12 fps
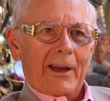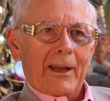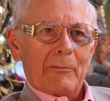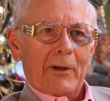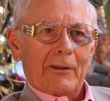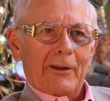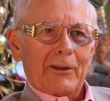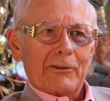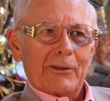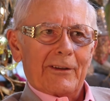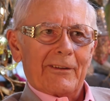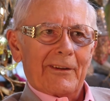I ate my
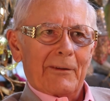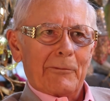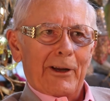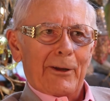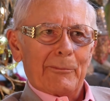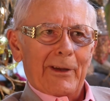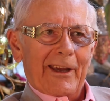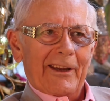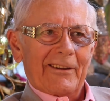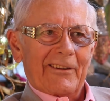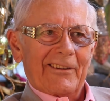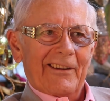lunch at a brown
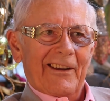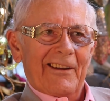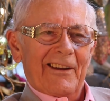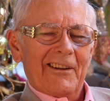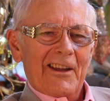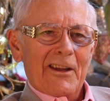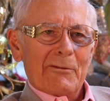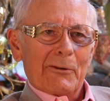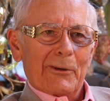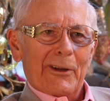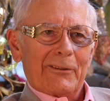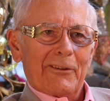bag and
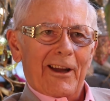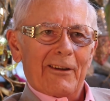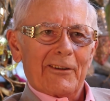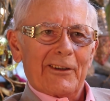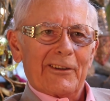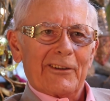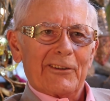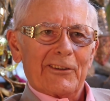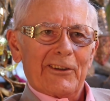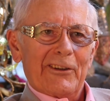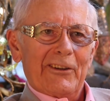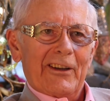we're driving to the
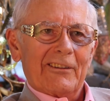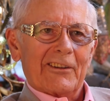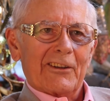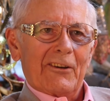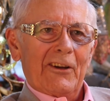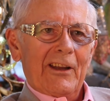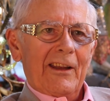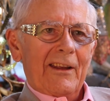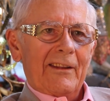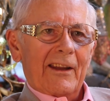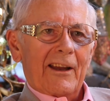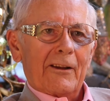zoo. And so
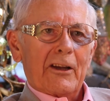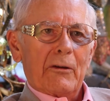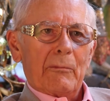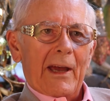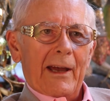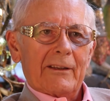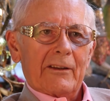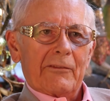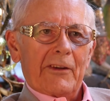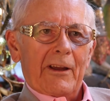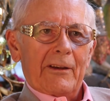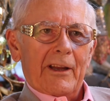then I'd come back to the
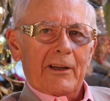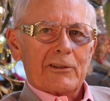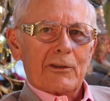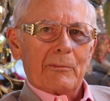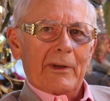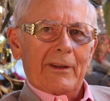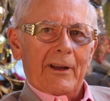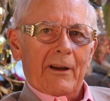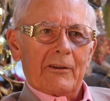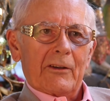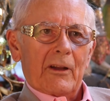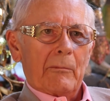foundation, be
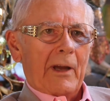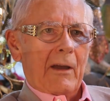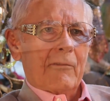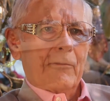there till about